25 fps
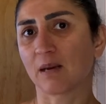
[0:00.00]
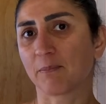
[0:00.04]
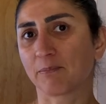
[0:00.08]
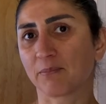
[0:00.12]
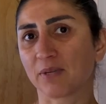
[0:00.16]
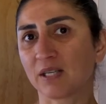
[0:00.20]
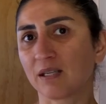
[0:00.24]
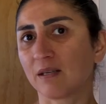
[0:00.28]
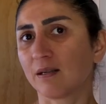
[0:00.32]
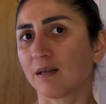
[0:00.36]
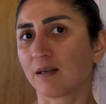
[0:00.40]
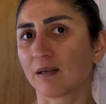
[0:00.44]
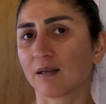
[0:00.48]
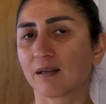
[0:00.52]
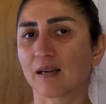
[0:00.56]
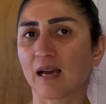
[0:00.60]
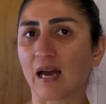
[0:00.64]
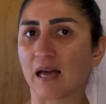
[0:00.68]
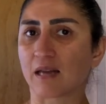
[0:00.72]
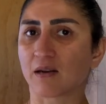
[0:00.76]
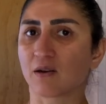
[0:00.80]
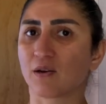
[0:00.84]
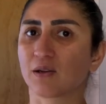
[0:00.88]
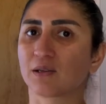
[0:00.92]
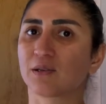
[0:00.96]
builder
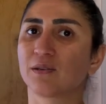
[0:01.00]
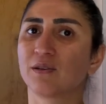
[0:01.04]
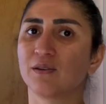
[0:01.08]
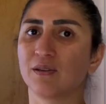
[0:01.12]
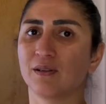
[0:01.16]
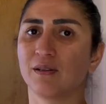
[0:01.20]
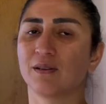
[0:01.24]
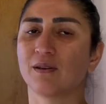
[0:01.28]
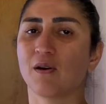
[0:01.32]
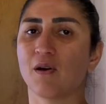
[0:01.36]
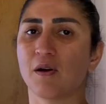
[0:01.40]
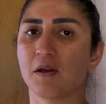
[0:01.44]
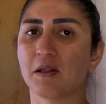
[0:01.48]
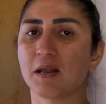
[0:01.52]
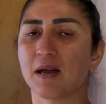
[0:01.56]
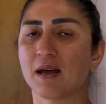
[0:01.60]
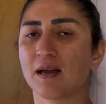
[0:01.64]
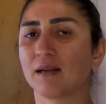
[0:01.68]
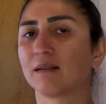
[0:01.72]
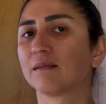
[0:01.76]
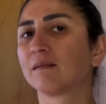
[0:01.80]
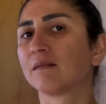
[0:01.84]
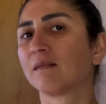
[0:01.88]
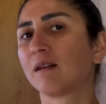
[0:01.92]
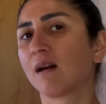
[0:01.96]
cannot design
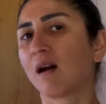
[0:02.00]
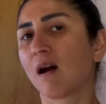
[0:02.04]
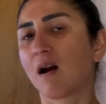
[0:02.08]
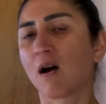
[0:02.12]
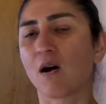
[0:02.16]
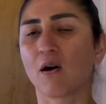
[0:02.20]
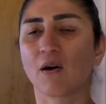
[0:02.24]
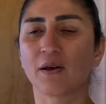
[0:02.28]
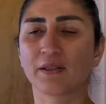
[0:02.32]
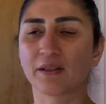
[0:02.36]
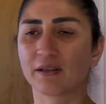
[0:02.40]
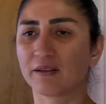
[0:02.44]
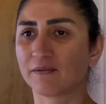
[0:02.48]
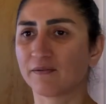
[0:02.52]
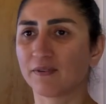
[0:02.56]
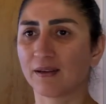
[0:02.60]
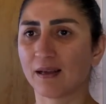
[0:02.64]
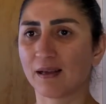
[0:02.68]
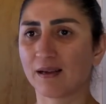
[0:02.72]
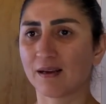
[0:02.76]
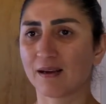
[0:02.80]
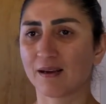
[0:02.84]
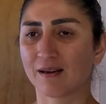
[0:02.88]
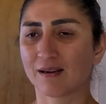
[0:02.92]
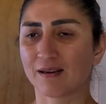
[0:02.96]
and other
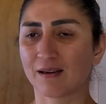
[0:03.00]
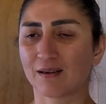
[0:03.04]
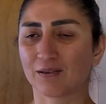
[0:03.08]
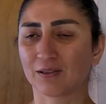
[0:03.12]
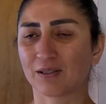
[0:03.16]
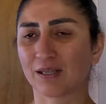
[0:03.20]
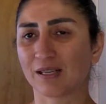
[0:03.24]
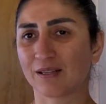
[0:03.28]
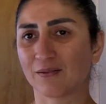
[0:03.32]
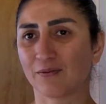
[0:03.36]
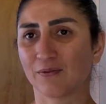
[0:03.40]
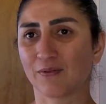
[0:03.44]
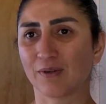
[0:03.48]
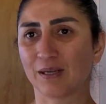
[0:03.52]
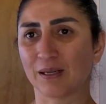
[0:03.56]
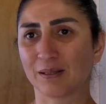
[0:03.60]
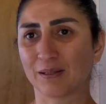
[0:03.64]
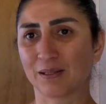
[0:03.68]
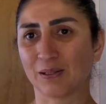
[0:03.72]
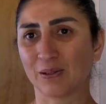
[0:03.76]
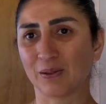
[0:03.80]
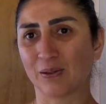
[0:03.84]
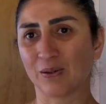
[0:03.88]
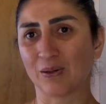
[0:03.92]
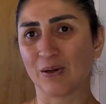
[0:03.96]
way around as well.
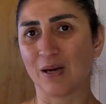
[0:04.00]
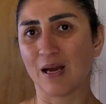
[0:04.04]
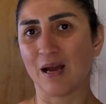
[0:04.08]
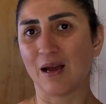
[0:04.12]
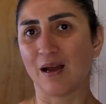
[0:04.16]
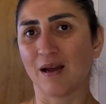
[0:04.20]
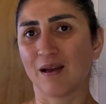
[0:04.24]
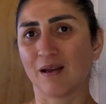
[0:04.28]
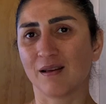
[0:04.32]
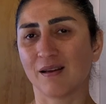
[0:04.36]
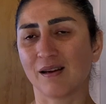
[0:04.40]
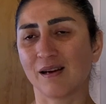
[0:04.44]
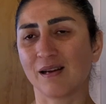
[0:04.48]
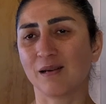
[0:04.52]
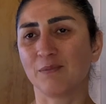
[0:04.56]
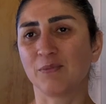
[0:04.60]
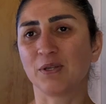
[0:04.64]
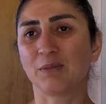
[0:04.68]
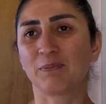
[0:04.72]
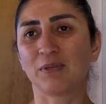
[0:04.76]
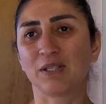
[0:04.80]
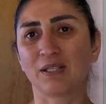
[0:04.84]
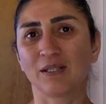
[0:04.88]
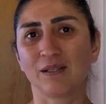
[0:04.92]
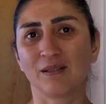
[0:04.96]
So a
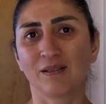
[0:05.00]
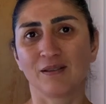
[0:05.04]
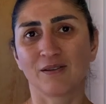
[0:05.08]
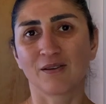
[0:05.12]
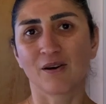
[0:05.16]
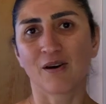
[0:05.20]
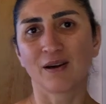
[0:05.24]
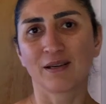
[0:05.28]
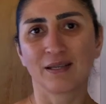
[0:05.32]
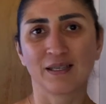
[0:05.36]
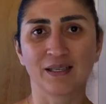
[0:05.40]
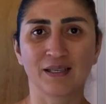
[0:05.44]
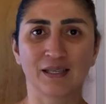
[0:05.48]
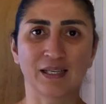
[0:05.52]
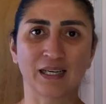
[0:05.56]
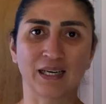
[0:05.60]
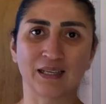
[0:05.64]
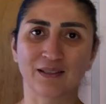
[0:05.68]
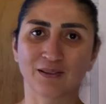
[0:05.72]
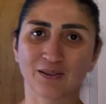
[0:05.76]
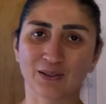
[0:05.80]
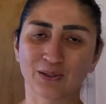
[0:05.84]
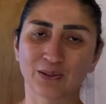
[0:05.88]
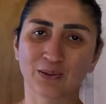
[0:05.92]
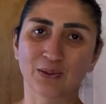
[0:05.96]
LBP designer
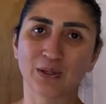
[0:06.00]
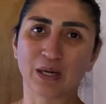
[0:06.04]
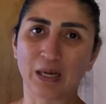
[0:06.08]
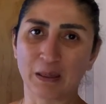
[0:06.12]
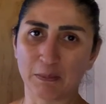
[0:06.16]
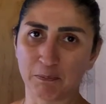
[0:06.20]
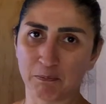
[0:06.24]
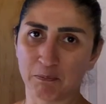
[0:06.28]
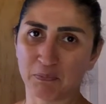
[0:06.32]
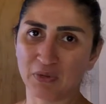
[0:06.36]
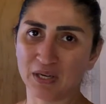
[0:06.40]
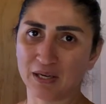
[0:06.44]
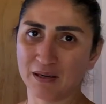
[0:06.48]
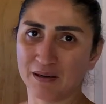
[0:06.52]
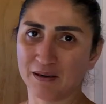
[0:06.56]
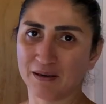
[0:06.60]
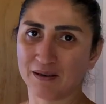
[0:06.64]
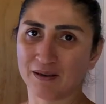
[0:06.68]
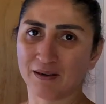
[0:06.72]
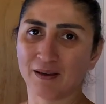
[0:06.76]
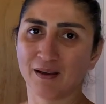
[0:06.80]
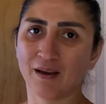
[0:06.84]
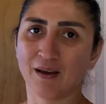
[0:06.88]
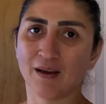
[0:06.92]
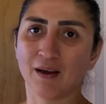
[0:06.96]
cannot go and build
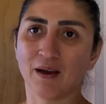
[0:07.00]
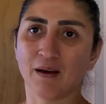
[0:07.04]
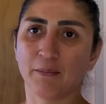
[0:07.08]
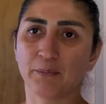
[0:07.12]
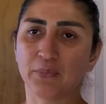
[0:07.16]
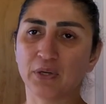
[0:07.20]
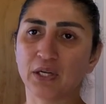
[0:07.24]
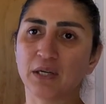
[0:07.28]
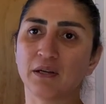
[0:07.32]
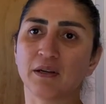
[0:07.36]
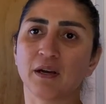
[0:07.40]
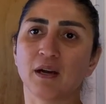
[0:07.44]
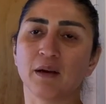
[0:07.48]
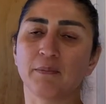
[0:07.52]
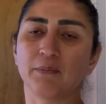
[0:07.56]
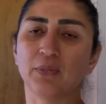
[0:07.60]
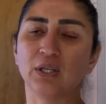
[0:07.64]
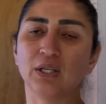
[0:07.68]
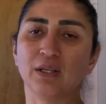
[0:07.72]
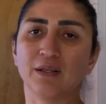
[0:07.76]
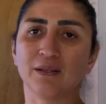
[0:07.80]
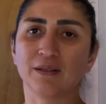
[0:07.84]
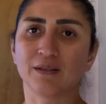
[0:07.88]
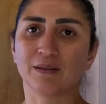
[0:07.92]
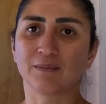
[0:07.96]
a
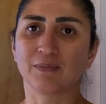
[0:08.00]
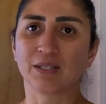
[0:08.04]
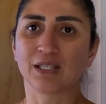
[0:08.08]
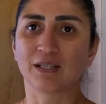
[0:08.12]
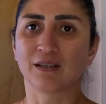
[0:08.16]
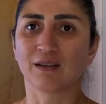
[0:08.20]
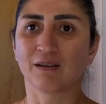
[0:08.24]
building